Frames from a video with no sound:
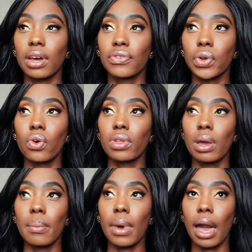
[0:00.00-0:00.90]
few of
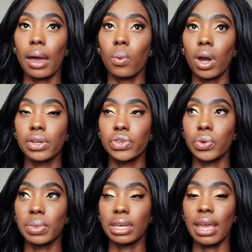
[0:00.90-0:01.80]
them I want
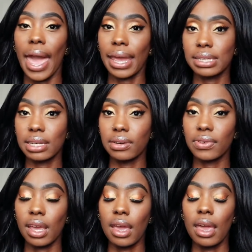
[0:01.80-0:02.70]
to be
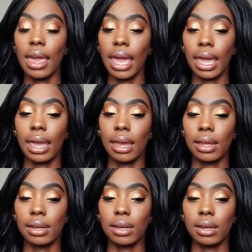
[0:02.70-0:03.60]
active,
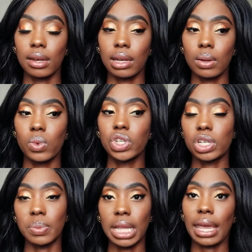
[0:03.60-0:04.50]
and which
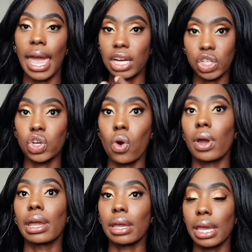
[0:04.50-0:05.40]
is me like actually
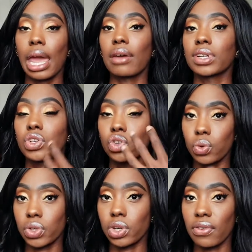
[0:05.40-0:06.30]
going and having to
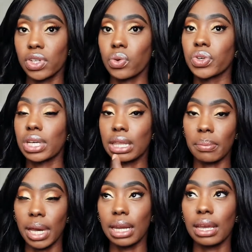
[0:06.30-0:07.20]
do a service in order to get
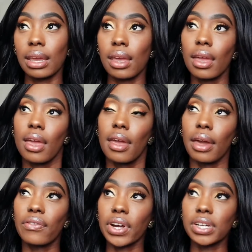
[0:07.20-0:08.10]
the money,
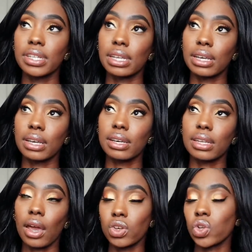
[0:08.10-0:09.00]

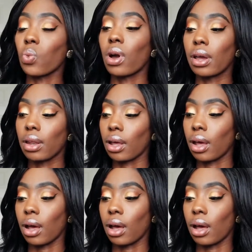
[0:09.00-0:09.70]
versus I also want